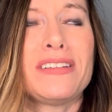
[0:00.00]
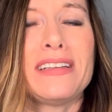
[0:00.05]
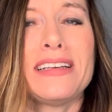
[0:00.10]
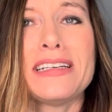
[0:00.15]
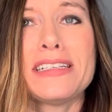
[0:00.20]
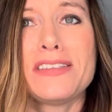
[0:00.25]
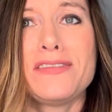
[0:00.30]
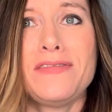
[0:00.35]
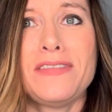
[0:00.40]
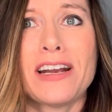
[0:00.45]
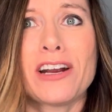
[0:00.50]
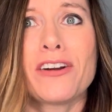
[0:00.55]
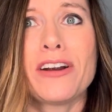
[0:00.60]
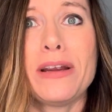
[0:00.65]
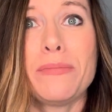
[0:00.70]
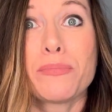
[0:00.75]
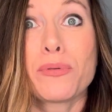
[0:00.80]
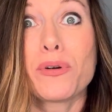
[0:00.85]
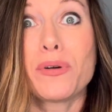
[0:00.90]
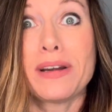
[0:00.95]
is
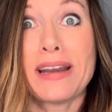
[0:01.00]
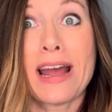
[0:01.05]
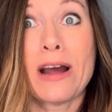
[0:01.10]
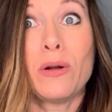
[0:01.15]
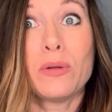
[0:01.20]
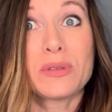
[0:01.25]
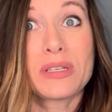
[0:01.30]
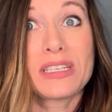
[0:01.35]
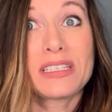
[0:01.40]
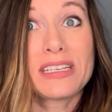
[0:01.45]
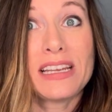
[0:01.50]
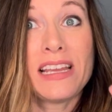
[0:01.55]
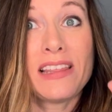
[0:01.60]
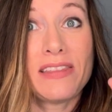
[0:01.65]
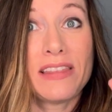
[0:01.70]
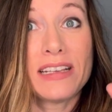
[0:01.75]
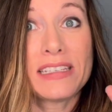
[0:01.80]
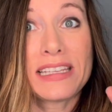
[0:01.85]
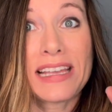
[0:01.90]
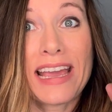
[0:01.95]
very pronounced in
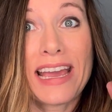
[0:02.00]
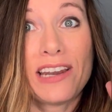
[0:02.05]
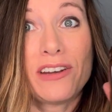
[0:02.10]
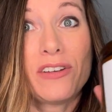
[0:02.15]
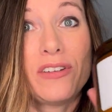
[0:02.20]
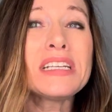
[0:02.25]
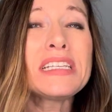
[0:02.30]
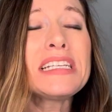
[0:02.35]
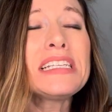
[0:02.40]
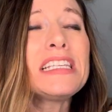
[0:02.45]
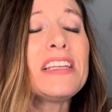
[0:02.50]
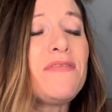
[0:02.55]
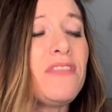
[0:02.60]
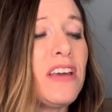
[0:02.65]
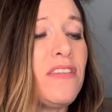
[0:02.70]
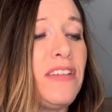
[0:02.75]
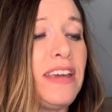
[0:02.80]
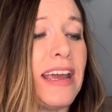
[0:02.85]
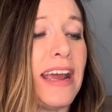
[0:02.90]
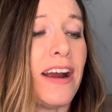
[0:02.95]
this candle. This is the
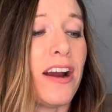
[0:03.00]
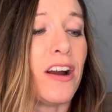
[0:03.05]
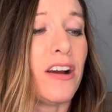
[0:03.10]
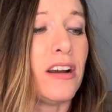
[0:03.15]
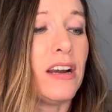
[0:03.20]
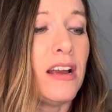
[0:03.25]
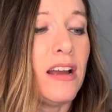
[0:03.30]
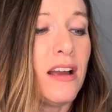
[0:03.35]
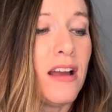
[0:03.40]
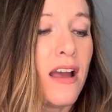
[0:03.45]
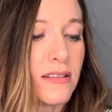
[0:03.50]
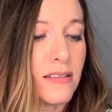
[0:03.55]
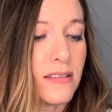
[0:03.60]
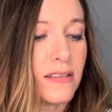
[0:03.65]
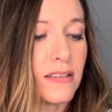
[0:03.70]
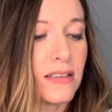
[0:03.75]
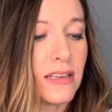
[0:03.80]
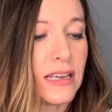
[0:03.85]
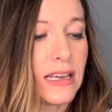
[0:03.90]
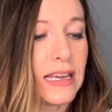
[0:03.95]
Viviere
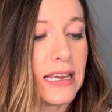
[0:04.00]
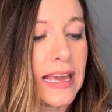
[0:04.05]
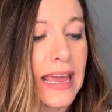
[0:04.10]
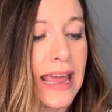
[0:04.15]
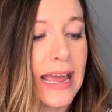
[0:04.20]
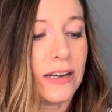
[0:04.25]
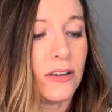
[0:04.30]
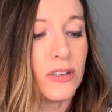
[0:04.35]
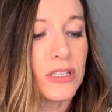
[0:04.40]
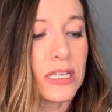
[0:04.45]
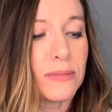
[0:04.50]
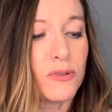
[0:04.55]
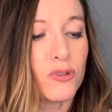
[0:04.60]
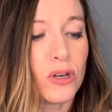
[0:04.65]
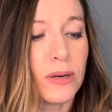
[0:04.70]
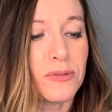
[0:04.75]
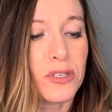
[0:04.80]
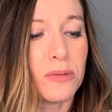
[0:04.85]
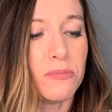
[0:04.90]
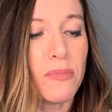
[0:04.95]
candle
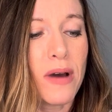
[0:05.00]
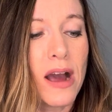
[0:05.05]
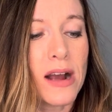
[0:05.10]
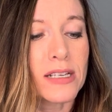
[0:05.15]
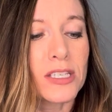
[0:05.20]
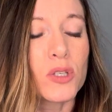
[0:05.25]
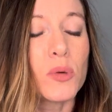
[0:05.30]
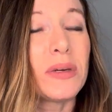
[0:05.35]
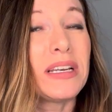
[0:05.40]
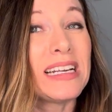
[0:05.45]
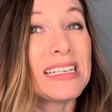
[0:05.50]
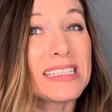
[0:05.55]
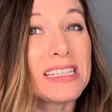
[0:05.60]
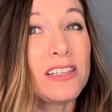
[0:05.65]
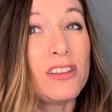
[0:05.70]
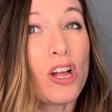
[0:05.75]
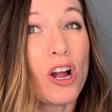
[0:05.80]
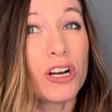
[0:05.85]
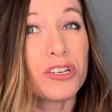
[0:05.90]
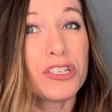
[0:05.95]
subscription box. So it is the
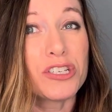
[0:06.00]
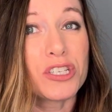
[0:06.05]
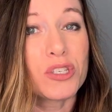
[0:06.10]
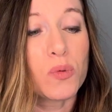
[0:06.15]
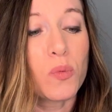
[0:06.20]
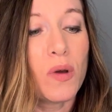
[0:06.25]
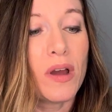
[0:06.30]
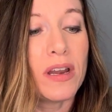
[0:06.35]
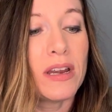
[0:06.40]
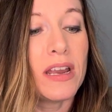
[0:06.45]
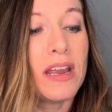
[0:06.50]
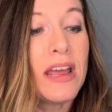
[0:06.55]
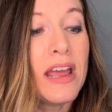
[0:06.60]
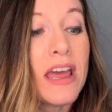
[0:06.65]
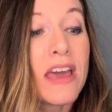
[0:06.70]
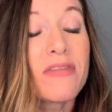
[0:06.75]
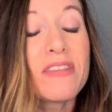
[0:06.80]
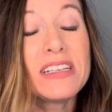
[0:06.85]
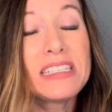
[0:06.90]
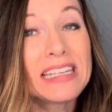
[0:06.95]
largest one.
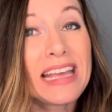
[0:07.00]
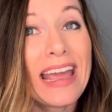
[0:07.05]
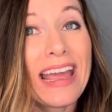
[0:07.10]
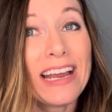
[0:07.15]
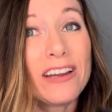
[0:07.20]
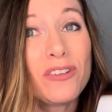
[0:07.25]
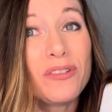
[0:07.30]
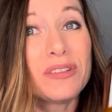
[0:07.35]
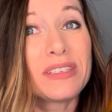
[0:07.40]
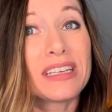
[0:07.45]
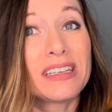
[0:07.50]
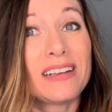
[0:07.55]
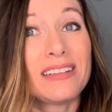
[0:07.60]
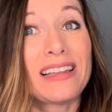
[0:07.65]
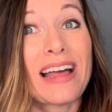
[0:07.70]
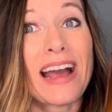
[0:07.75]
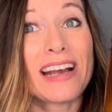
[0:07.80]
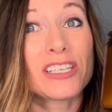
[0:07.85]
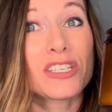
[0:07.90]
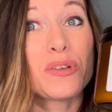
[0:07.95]
This candle is gonna
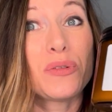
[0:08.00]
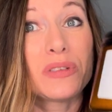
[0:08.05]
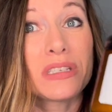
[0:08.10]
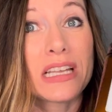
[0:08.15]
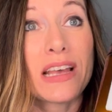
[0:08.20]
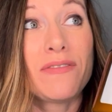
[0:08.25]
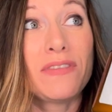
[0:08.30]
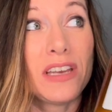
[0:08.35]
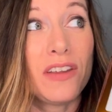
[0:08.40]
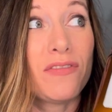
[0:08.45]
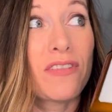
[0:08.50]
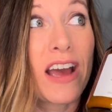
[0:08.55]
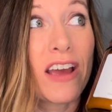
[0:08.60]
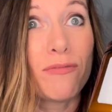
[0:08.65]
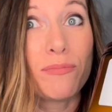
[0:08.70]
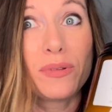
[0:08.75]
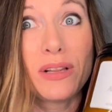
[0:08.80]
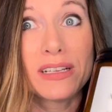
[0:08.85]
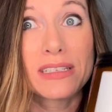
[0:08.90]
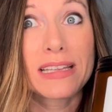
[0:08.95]
last you
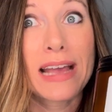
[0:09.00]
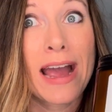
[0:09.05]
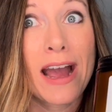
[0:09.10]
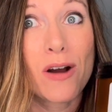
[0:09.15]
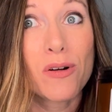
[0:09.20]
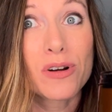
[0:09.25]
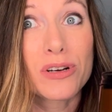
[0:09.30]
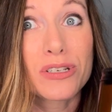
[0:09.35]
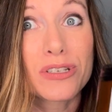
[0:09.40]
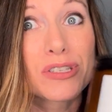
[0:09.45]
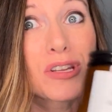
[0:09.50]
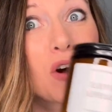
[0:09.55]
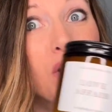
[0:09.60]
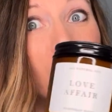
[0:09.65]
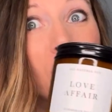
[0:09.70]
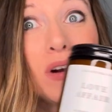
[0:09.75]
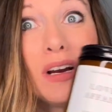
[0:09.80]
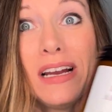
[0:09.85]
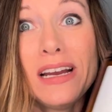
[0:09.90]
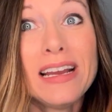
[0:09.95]
75 plus hours.
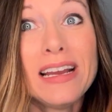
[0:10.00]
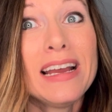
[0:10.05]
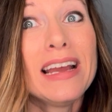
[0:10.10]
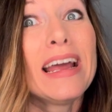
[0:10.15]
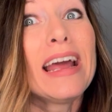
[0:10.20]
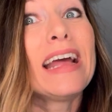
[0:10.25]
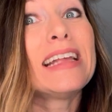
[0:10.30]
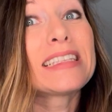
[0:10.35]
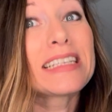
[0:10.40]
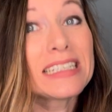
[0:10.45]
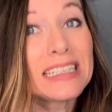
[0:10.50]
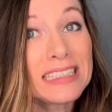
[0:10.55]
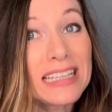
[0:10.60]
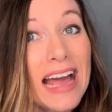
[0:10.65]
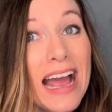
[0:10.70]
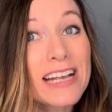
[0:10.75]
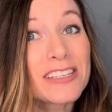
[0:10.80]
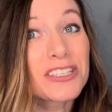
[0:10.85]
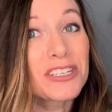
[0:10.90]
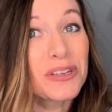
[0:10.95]
So it's gonna
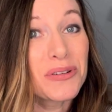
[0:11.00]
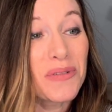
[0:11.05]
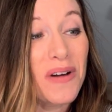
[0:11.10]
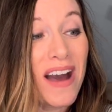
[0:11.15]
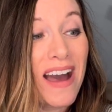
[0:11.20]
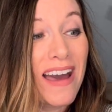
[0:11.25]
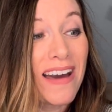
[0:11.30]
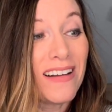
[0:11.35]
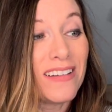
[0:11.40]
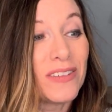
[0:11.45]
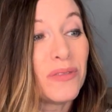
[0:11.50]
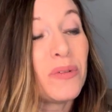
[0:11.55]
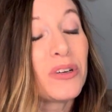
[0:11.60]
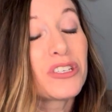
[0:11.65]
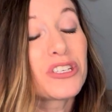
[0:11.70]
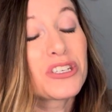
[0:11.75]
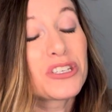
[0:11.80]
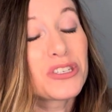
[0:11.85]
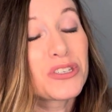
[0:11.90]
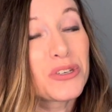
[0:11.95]
last you a while,
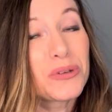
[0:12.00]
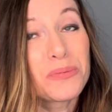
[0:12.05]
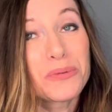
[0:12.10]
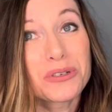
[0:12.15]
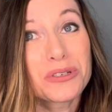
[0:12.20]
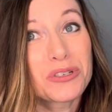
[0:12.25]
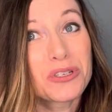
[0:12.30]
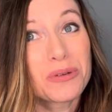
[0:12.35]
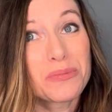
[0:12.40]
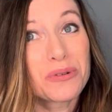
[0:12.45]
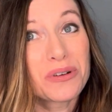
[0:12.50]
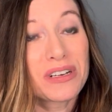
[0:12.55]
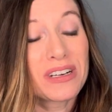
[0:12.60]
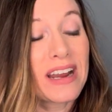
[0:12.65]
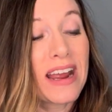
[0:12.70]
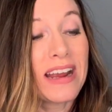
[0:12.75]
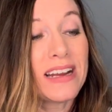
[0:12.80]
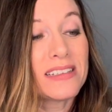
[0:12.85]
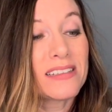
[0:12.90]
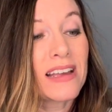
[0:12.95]
which is super, super
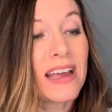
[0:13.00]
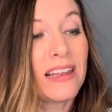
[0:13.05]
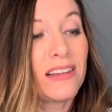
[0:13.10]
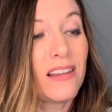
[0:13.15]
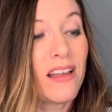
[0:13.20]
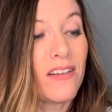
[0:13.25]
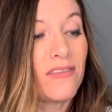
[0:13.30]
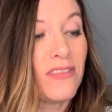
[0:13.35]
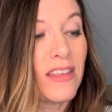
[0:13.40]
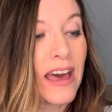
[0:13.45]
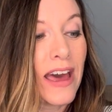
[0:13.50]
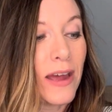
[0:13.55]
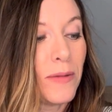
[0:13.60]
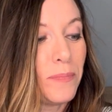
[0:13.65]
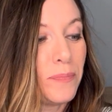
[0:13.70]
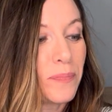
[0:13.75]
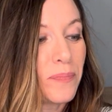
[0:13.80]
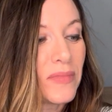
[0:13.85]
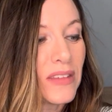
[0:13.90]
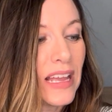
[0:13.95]
nice. I love that.
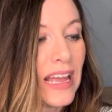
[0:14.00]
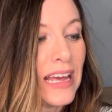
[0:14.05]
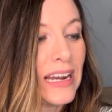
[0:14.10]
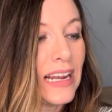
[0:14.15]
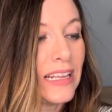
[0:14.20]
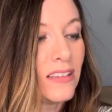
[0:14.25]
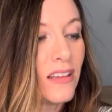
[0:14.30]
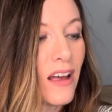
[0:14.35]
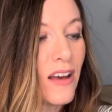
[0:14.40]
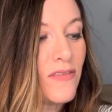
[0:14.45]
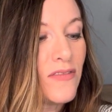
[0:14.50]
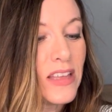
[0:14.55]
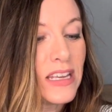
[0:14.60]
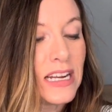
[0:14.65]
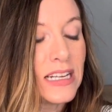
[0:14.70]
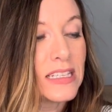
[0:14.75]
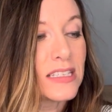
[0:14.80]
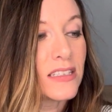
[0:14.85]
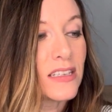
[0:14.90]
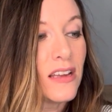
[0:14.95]
And I love that
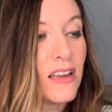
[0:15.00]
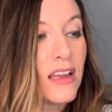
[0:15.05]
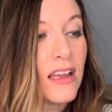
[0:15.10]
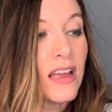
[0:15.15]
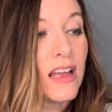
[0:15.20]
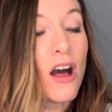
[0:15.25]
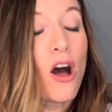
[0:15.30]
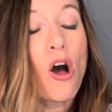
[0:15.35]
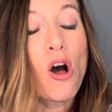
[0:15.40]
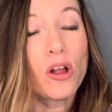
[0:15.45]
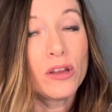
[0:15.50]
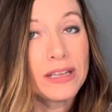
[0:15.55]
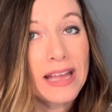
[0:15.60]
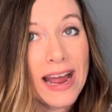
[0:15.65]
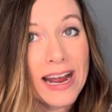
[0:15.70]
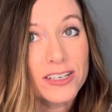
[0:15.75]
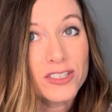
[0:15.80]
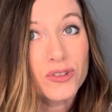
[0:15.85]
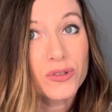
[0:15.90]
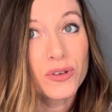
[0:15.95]
it's all
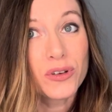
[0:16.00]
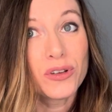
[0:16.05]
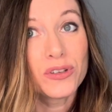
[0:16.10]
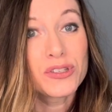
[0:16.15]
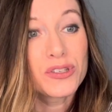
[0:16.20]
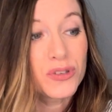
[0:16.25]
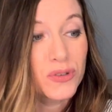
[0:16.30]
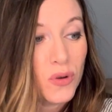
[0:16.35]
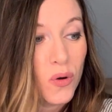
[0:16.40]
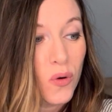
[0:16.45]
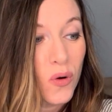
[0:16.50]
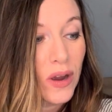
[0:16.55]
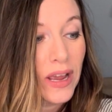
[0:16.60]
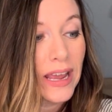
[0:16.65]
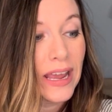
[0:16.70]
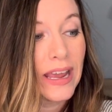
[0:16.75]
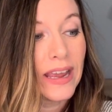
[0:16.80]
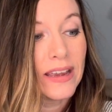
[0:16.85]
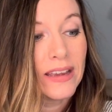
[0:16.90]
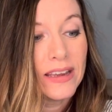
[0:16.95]
natural,
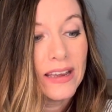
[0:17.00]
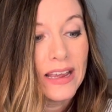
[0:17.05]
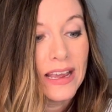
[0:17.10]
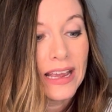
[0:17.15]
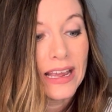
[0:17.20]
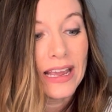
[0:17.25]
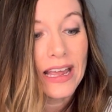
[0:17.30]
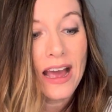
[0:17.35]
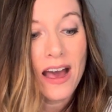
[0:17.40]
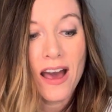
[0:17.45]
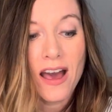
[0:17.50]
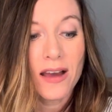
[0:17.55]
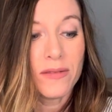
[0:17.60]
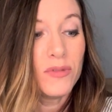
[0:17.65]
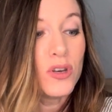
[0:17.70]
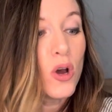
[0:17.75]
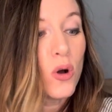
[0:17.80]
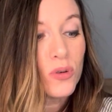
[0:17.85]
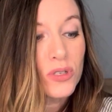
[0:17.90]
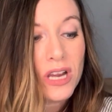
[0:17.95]
soy,
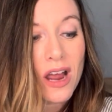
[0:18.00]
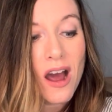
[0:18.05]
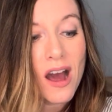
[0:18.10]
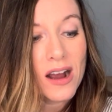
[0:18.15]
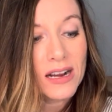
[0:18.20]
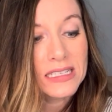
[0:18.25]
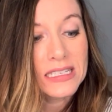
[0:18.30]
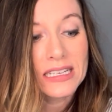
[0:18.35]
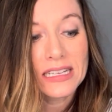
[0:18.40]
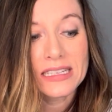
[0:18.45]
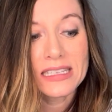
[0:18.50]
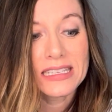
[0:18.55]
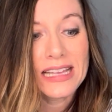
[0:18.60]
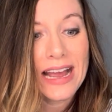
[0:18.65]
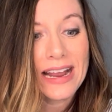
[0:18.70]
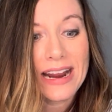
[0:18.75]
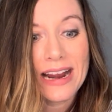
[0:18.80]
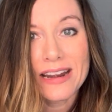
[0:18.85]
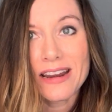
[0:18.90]
no toxins, that kind